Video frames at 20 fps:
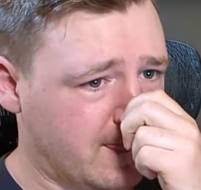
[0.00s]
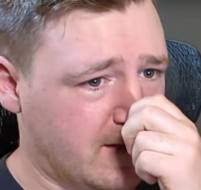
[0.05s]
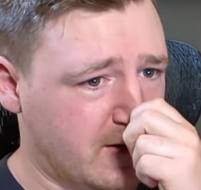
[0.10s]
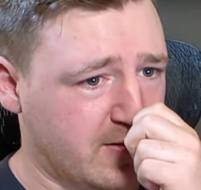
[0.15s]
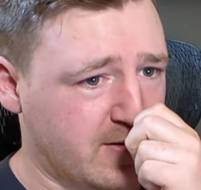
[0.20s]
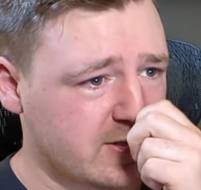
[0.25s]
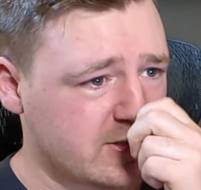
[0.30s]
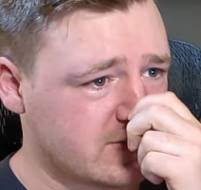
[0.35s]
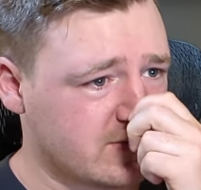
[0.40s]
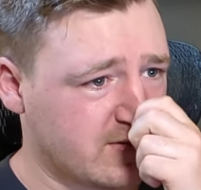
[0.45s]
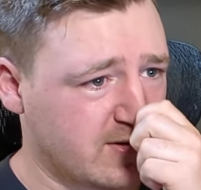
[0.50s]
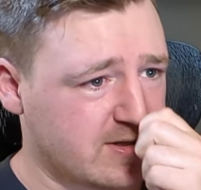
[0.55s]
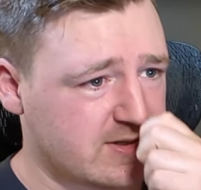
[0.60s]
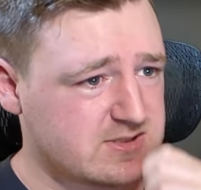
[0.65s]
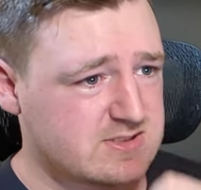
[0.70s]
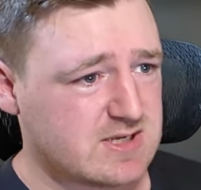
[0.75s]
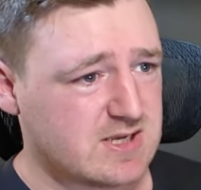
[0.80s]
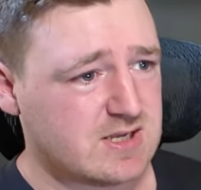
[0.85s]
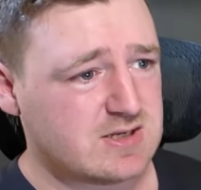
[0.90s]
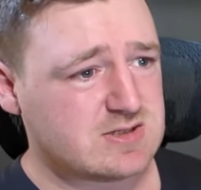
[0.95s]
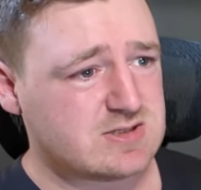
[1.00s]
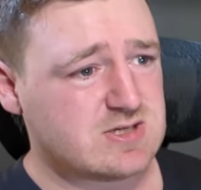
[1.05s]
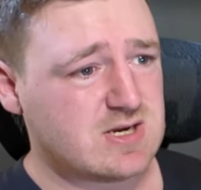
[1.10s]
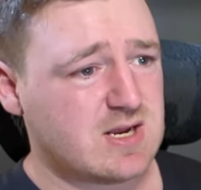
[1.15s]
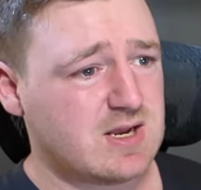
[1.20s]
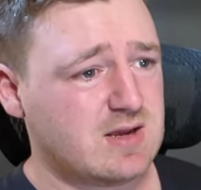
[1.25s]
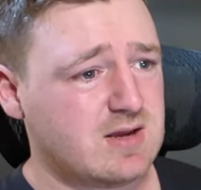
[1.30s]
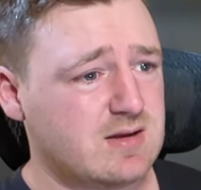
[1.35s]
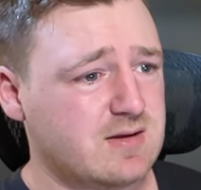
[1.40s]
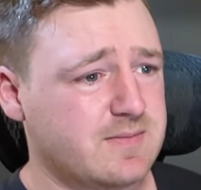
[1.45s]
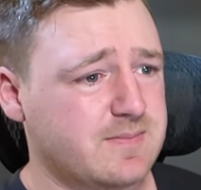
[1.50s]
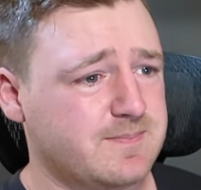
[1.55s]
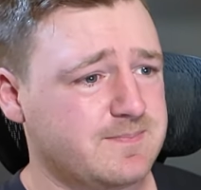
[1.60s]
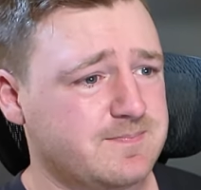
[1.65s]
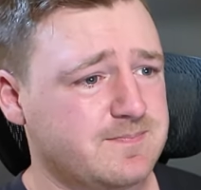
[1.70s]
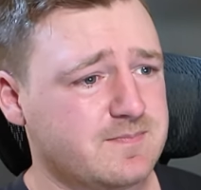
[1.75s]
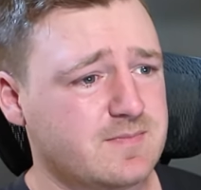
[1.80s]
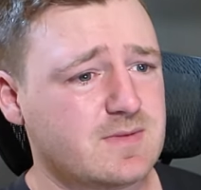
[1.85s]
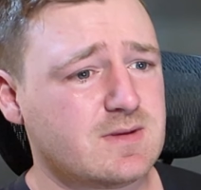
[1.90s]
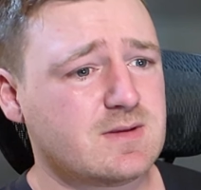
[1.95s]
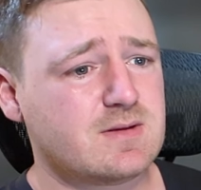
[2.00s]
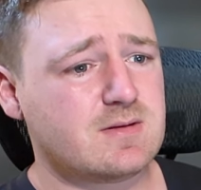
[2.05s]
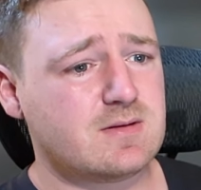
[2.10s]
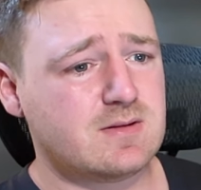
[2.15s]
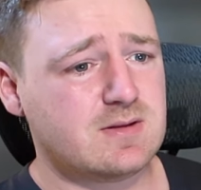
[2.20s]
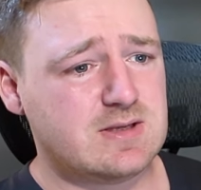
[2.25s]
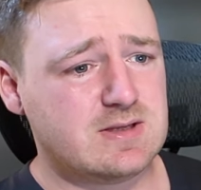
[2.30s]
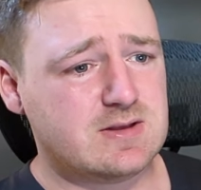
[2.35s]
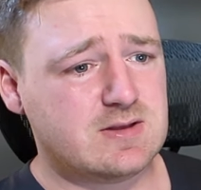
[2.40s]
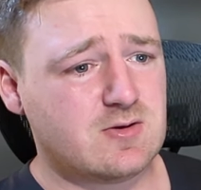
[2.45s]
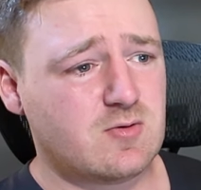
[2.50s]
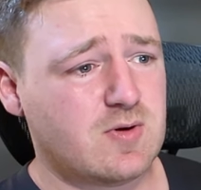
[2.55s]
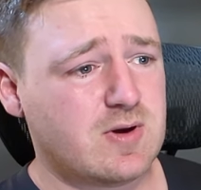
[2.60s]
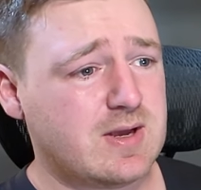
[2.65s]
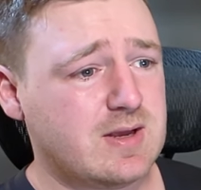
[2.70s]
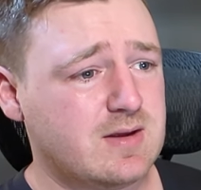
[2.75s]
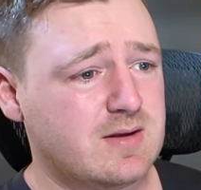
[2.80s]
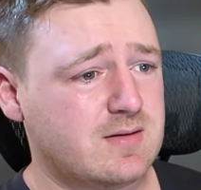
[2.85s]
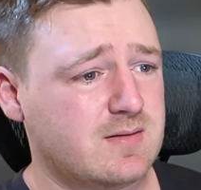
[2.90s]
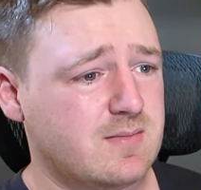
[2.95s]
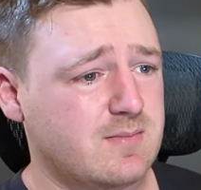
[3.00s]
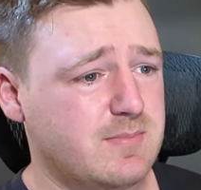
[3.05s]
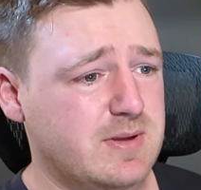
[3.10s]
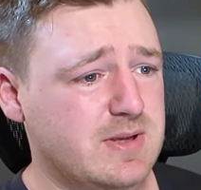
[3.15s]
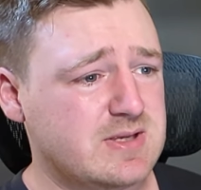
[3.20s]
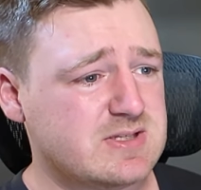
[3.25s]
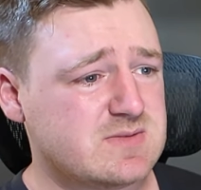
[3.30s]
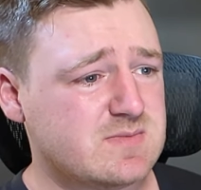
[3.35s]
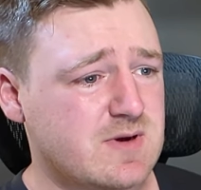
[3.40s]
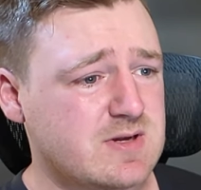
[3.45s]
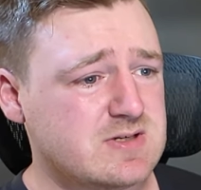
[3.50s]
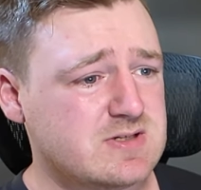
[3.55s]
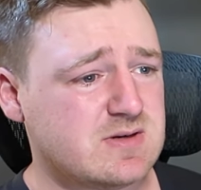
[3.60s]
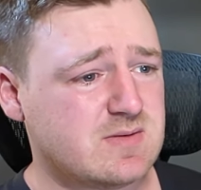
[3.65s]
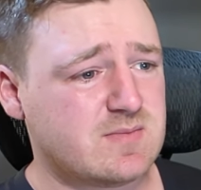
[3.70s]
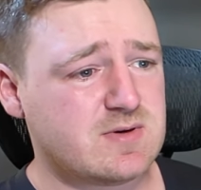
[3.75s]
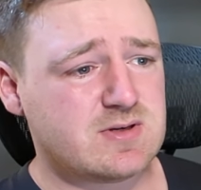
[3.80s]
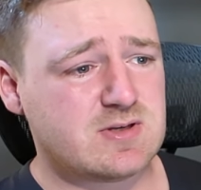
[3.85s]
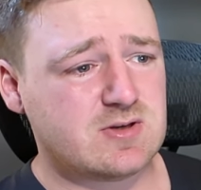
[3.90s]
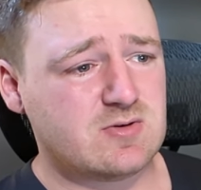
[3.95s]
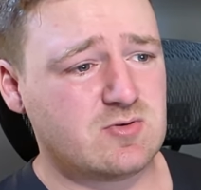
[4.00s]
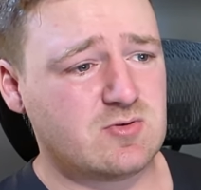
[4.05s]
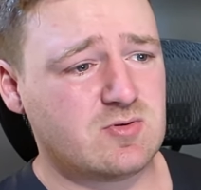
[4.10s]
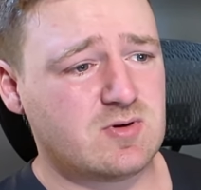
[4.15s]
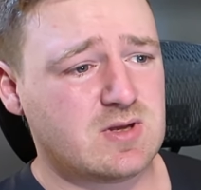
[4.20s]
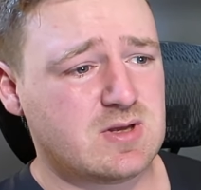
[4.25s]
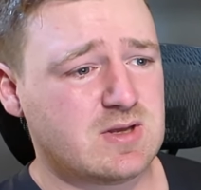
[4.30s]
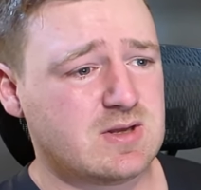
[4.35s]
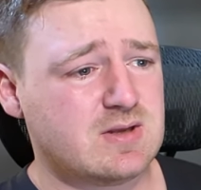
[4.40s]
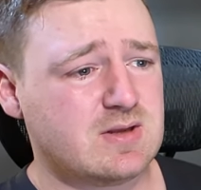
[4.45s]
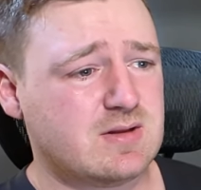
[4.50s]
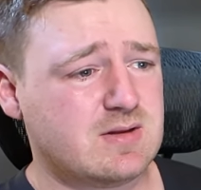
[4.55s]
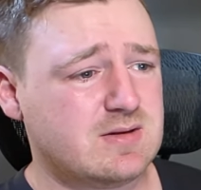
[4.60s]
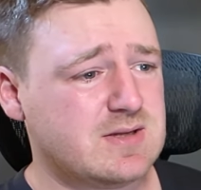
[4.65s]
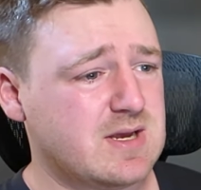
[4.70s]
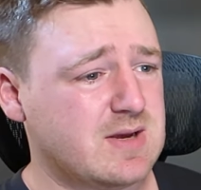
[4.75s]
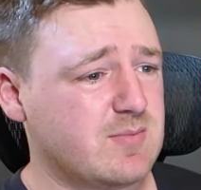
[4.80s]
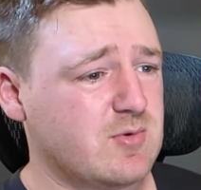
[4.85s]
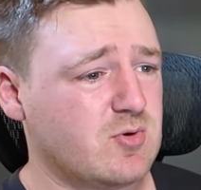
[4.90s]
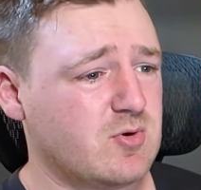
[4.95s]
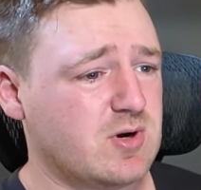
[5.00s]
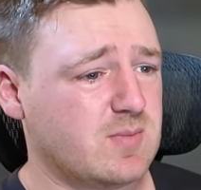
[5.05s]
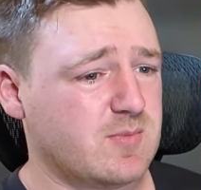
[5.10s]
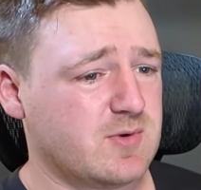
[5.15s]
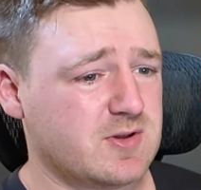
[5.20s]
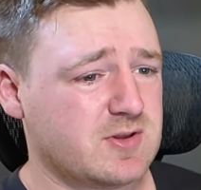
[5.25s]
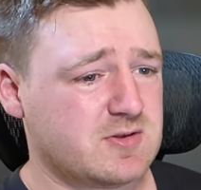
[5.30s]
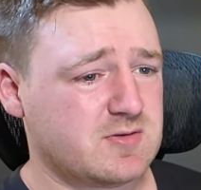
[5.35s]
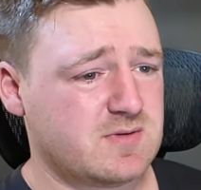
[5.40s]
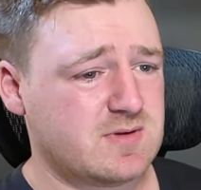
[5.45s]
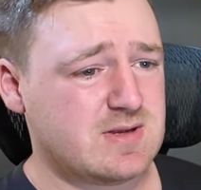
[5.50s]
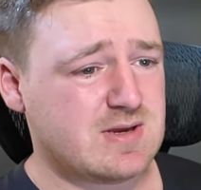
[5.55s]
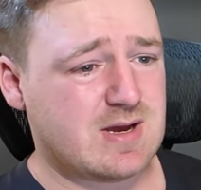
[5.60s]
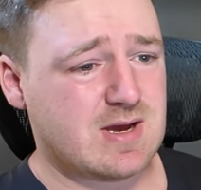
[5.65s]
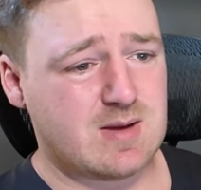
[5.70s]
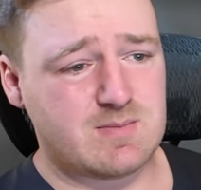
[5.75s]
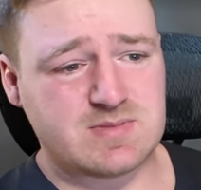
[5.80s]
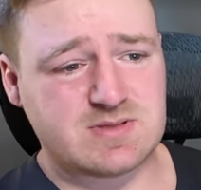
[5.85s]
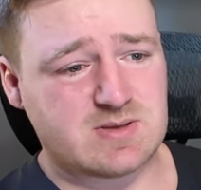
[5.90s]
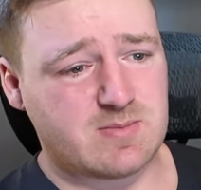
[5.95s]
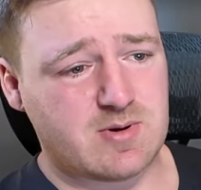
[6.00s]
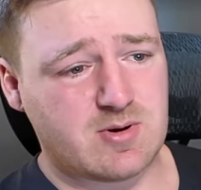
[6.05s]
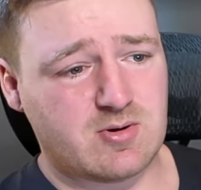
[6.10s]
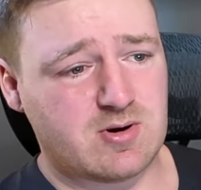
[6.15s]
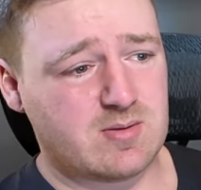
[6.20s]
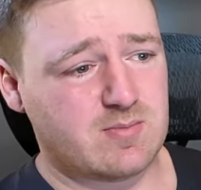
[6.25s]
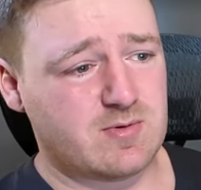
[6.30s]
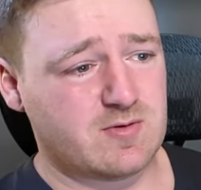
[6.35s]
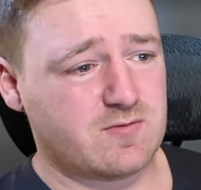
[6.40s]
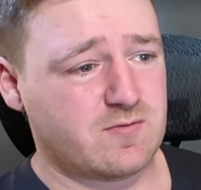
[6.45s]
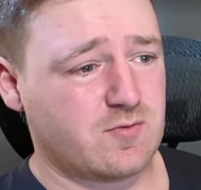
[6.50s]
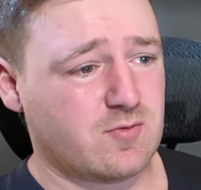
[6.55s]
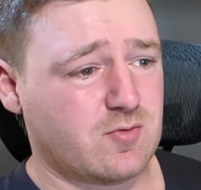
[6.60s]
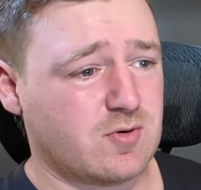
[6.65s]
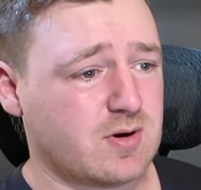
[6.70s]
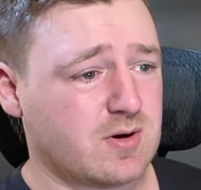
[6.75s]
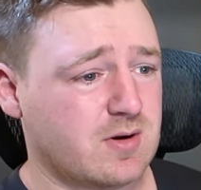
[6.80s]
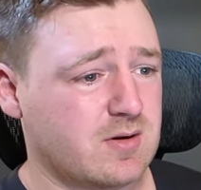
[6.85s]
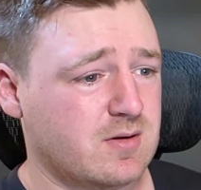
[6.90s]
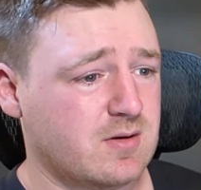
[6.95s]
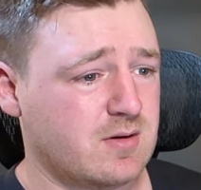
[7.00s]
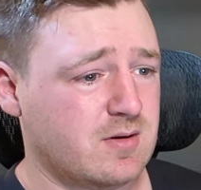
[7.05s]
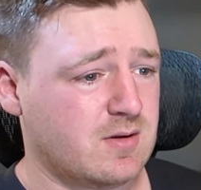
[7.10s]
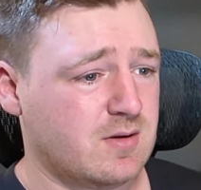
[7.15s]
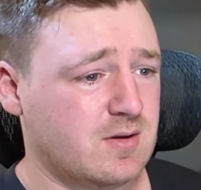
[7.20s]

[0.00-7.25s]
Alright, so you got Saint J leading the way. Big Smudge number 2, Demo number 3, I'm somehow number 4.